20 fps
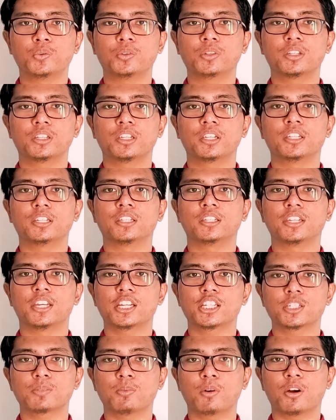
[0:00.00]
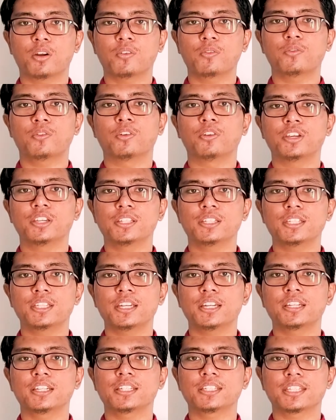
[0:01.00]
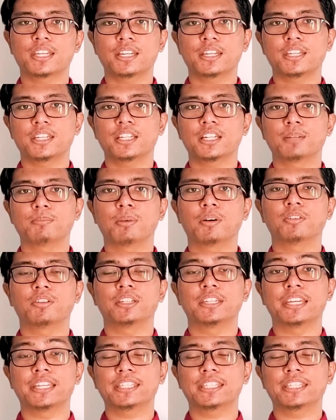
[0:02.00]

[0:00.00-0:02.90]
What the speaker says: in a dashboard for easy understanding about the data.